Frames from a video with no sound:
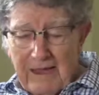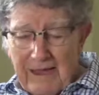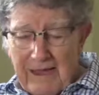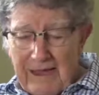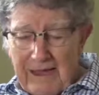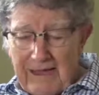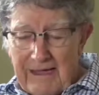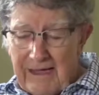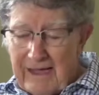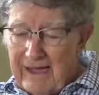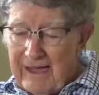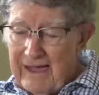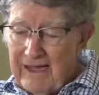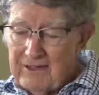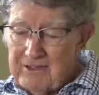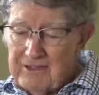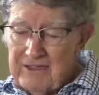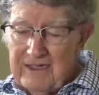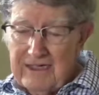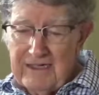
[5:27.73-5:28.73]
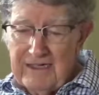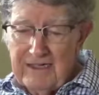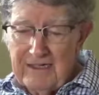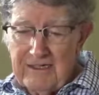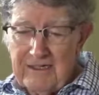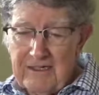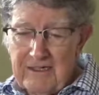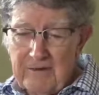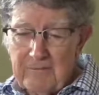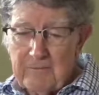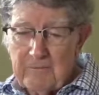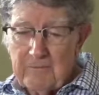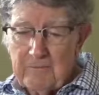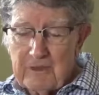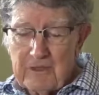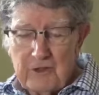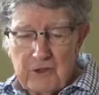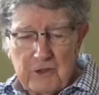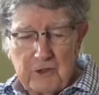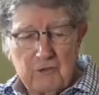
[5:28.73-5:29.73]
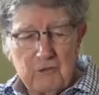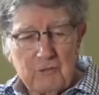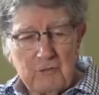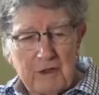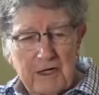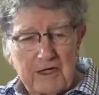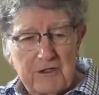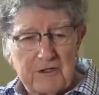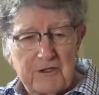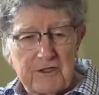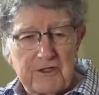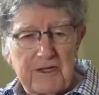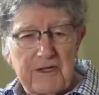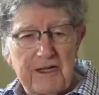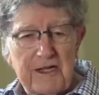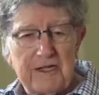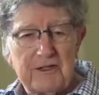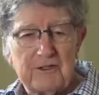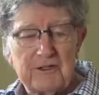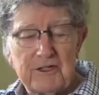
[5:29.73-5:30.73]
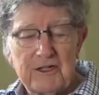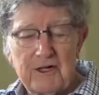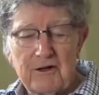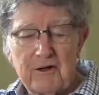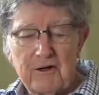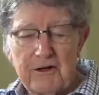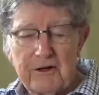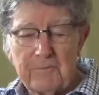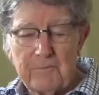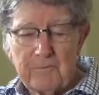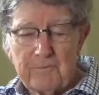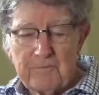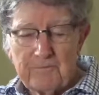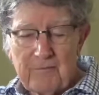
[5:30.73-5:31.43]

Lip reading: And I actually didn't do much in engineering.